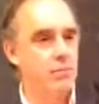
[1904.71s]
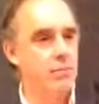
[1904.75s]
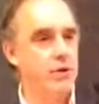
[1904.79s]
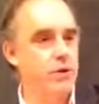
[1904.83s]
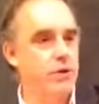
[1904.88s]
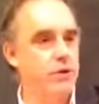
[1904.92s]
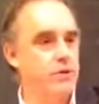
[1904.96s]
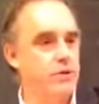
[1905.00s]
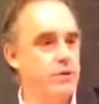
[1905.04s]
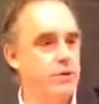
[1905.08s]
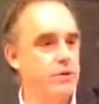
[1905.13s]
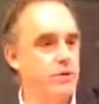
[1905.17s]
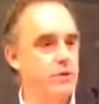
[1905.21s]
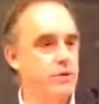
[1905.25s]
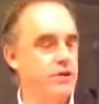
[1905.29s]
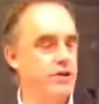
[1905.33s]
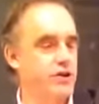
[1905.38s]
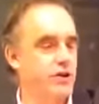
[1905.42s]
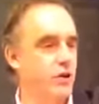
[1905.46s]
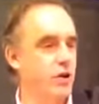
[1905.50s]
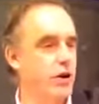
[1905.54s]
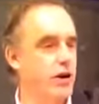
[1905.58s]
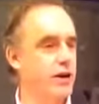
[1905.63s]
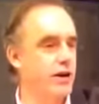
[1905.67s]
there's
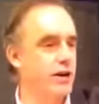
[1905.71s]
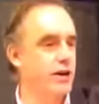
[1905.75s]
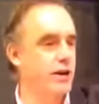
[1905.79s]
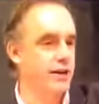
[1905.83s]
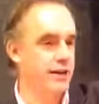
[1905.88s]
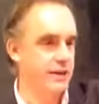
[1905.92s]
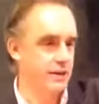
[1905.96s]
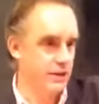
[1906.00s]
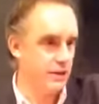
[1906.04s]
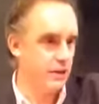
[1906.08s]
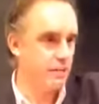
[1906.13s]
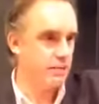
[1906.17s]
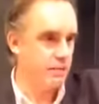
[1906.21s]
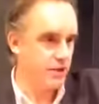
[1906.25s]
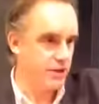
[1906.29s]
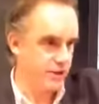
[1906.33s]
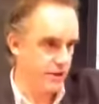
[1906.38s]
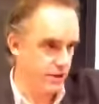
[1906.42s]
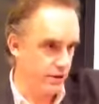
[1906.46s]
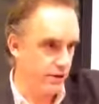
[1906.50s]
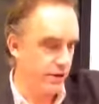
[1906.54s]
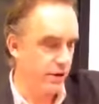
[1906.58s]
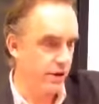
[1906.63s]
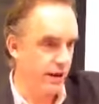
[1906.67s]
soil and
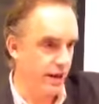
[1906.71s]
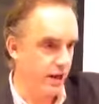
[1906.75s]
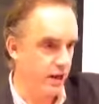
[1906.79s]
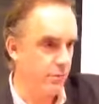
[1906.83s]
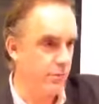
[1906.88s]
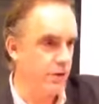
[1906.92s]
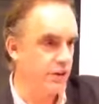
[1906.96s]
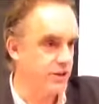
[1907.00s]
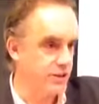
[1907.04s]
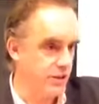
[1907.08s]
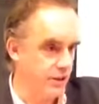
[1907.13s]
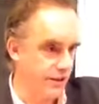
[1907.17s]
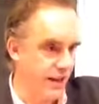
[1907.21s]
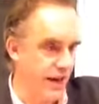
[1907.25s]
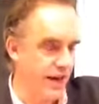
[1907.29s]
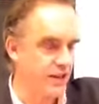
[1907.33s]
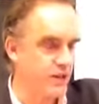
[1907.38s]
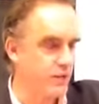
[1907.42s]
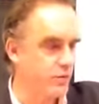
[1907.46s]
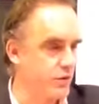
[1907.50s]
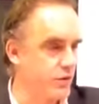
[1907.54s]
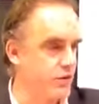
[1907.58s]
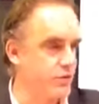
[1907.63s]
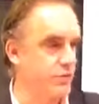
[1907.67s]
material elements, and
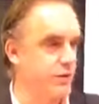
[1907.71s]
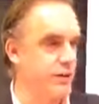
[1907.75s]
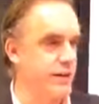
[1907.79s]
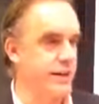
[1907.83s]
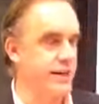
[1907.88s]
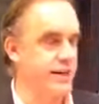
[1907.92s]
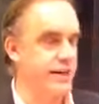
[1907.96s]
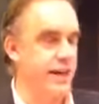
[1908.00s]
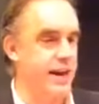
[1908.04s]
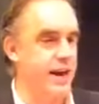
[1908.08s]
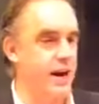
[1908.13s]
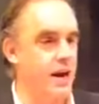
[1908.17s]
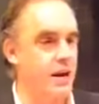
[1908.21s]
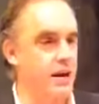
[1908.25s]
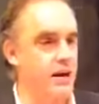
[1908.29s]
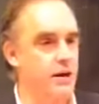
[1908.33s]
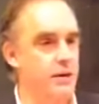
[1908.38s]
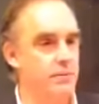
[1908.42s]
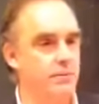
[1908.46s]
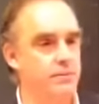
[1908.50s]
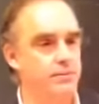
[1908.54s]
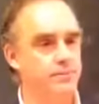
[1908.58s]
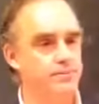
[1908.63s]
that's what's really there.